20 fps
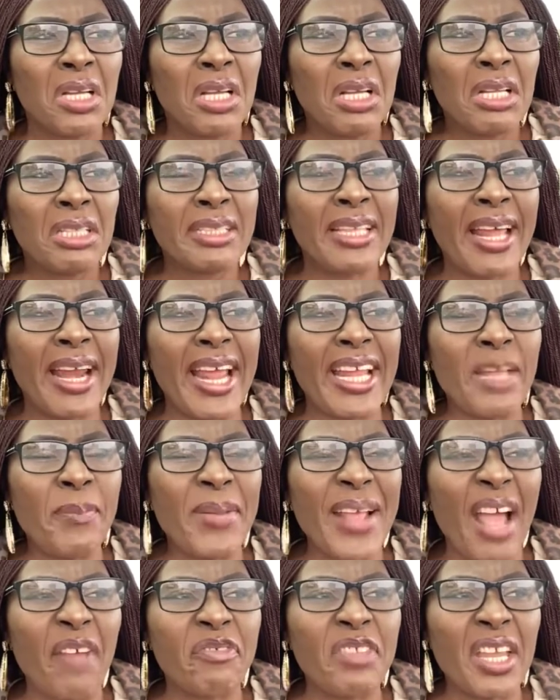Direct debit,
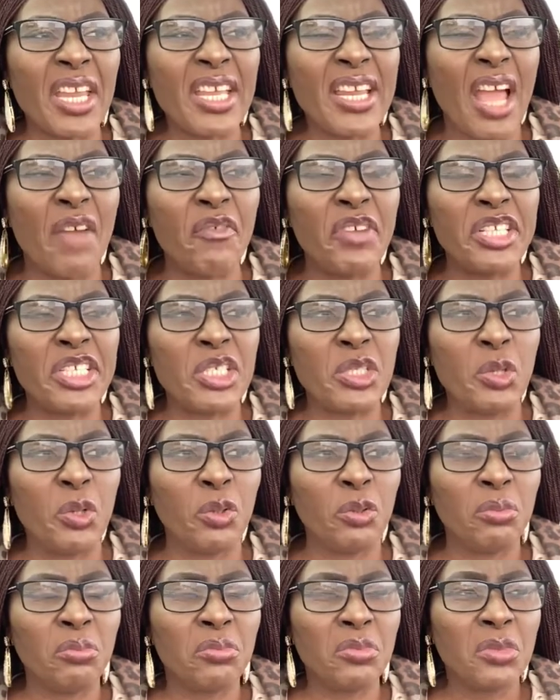I've taken everything,
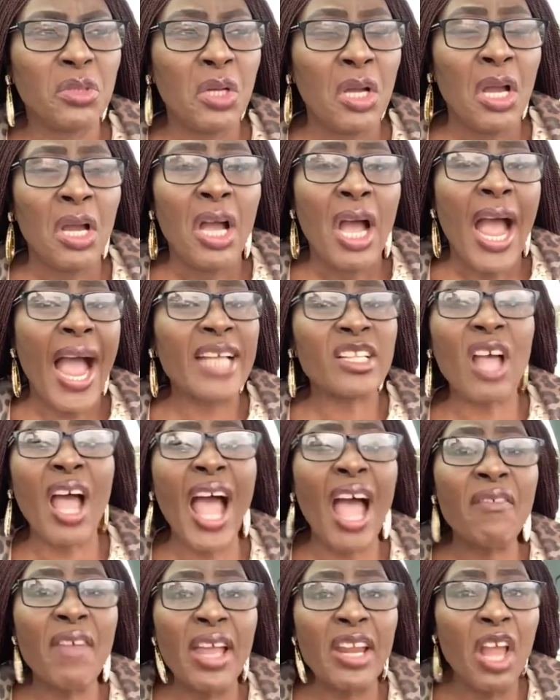oh. I don't
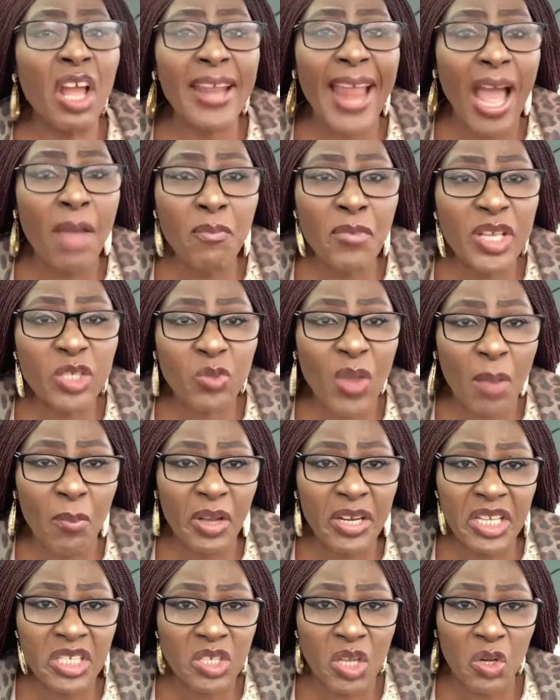have any other means where
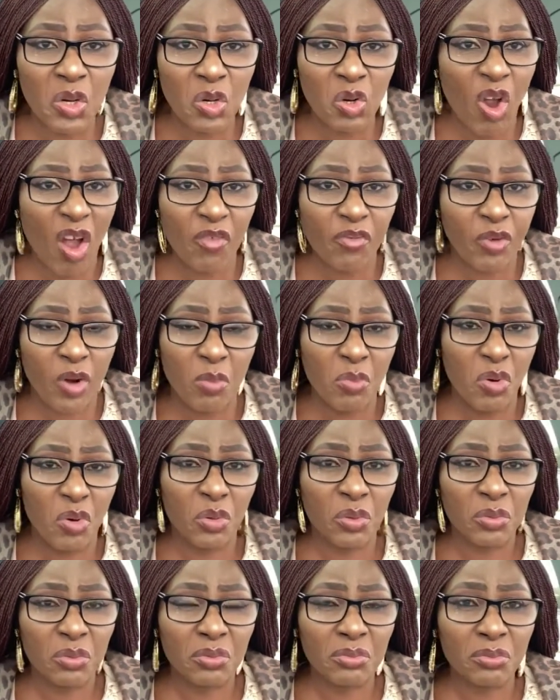money is going to come from,
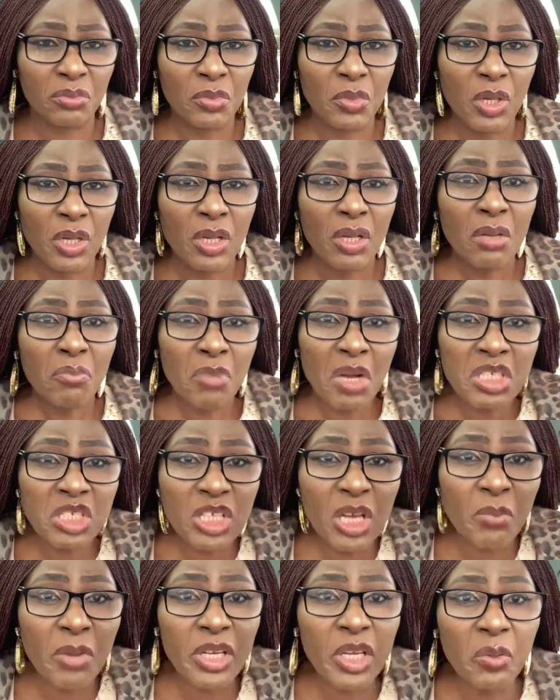oh. But
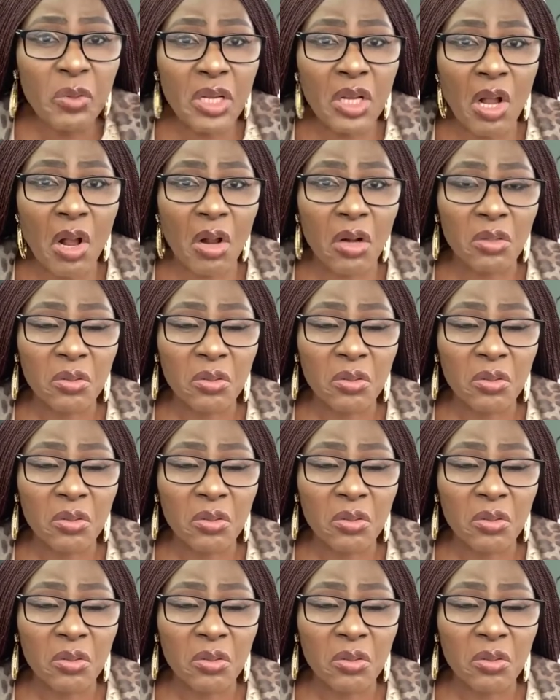somebody will call.